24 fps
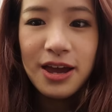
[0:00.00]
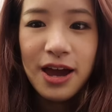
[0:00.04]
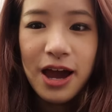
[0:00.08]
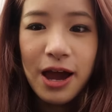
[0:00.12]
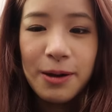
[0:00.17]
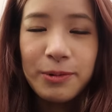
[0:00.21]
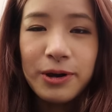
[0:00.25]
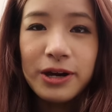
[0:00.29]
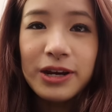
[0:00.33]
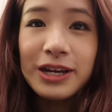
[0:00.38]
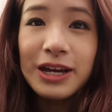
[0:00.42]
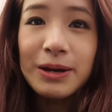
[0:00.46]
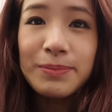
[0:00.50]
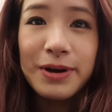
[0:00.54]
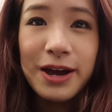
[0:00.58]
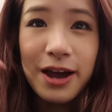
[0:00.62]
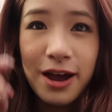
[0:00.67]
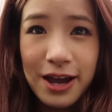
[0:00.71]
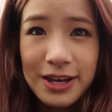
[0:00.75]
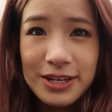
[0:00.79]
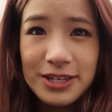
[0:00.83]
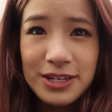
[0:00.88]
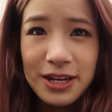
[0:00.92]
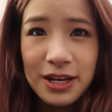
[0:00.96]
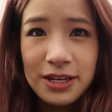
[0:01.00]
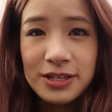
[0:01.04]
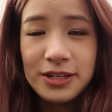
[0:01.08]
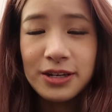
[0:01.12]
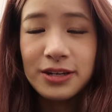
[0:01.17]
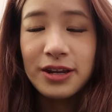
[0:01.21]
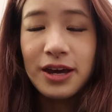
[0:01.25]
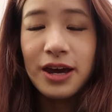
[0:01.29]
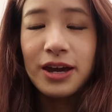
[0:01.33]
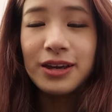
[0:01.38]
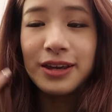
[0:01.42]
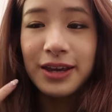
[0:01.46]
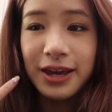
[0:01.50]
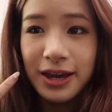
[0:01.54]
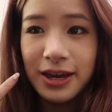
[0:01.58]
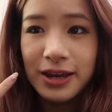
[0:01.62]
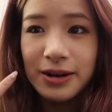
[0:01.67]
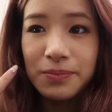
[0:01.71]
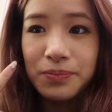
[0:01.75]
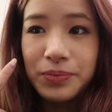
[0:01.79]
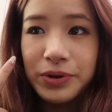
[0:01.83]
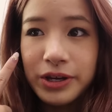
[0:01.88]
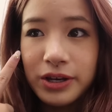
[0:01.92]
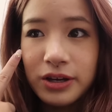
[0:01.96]
so I'm going to get my eyes tested
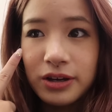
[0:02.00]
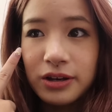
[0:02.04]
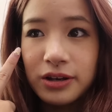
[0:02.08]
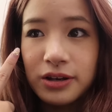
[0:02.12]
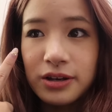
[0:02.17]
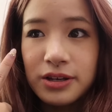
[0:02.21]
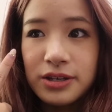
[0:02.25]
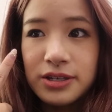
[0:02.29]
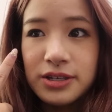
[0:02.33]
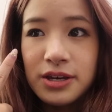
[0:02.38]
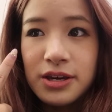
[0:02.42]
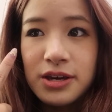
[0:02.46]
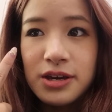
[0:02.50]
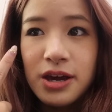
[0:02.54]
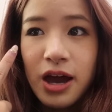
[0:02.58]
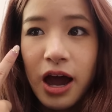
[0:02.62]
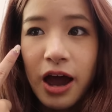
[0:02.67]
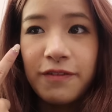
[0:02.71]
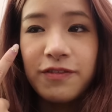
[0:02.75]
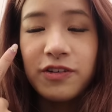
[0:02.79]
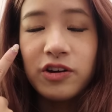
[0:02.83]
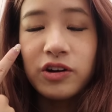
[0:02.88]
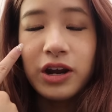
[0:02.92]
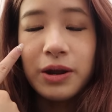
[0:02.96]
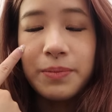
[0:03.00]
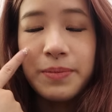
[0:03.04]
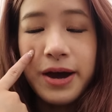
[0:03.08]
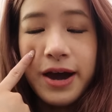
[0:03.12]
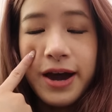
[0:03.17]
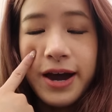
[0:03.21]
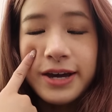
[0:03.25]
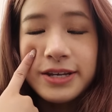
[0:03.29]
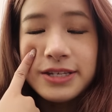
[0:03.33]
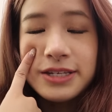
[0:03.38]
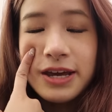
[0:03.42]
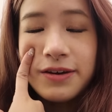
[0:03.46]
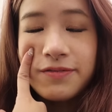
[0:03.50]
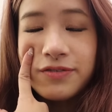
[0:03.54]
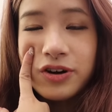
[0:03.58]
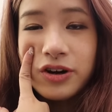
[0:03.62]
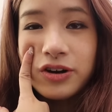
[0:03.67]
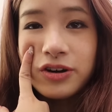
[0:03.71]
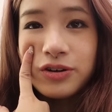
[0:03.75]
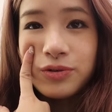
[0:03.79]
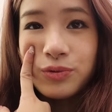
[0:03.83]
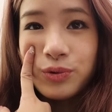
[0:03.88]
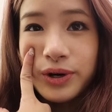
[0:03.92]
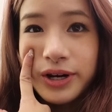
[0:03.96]
again because I feel that my eyes have
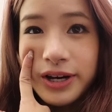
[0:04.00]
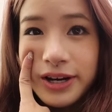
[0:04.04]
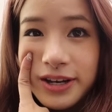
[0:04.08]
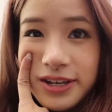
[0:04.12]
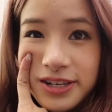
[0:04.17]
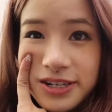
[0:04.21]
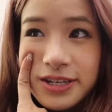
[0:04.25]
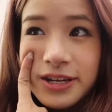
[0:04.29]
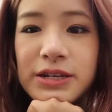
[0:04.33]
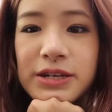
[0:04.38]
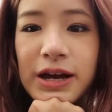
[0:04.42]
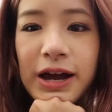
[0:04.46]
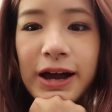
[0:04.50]
gotten worse.